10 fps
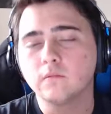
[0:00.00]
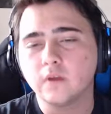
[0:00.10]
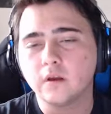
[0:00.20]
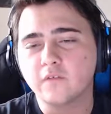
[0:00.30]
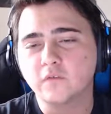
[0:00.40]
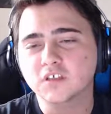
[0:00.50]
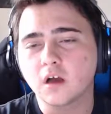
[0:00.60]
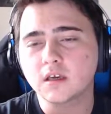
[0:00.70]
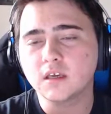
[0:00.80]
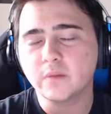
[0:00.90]
if we're
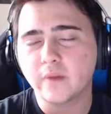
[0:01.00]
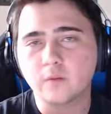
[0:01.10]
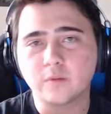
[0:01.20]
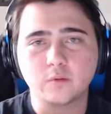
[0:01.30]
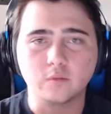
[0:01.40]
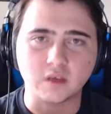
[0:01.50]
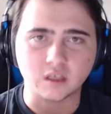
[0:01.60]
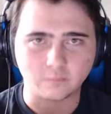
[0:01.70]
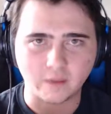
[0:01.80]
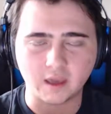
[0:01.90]
talking about people
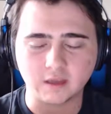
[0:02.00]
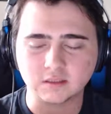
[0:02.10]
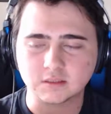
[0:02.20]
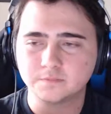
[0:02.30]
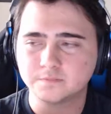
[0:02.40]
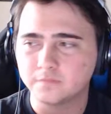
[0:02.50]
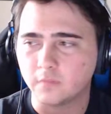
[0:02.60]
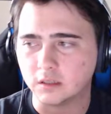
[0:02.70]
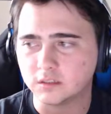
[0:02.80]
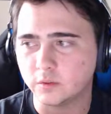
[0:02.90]
being banned
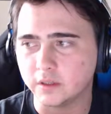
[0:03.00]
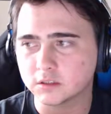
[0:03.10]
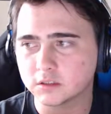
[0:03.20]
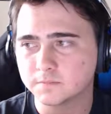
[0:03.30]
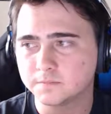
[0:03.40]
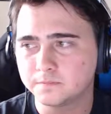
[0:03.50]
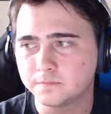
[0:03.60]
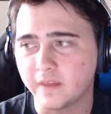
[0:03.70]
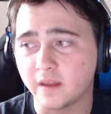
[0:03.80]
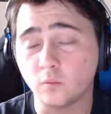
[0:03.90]
on Twitch
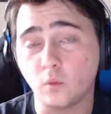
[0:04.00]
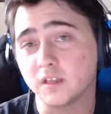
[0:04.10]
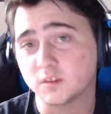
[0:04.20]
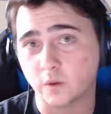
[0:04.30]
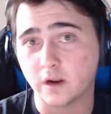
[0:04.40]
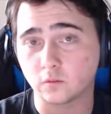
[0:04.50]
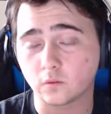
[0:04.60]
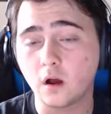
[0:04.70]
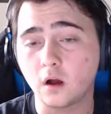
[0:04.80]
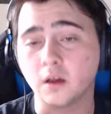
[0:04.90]
and what is right or
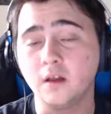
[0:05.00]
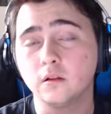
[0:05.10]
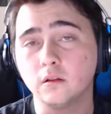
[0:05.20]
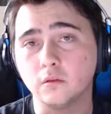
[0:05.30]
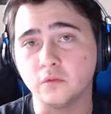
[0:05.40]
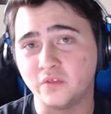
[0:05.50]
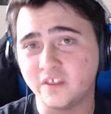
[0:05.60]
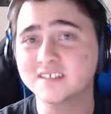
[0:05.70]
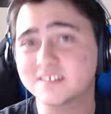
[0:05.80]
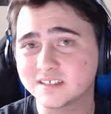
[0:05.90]
wrong,
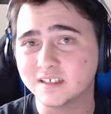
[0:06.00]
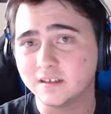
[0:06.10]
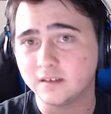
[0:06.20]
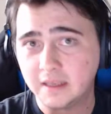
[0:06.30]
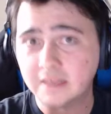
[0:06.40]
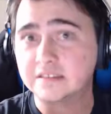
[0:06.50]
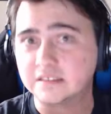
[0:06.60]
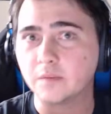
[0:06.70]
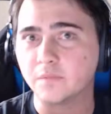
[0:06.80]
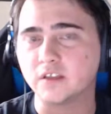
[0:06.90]
this is
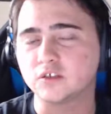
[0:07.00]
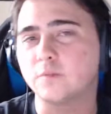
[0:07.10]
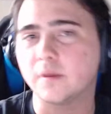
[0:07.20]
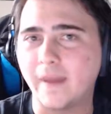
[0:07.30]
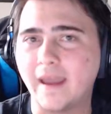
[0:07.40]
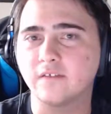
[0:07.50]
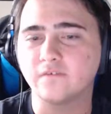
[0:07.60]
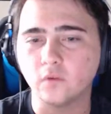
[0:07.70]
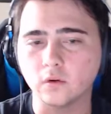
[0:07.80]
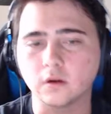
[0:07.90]
something to be banned
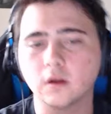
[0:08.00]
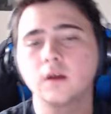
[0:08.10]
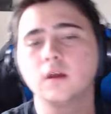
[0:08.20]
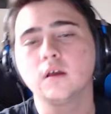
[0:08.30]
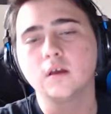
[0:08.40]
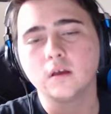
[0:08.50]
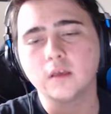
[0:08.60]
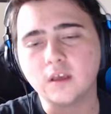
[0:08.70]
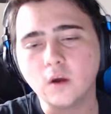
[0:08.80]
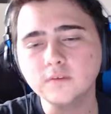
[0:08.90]
for.
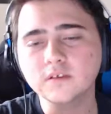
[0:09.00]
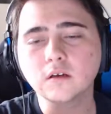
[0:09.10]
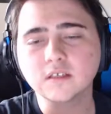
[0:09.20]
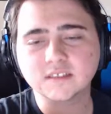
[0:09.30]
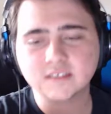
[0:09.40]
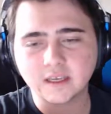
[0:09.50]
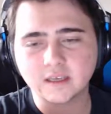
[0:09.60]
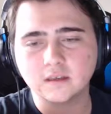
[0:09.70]
He goes on to say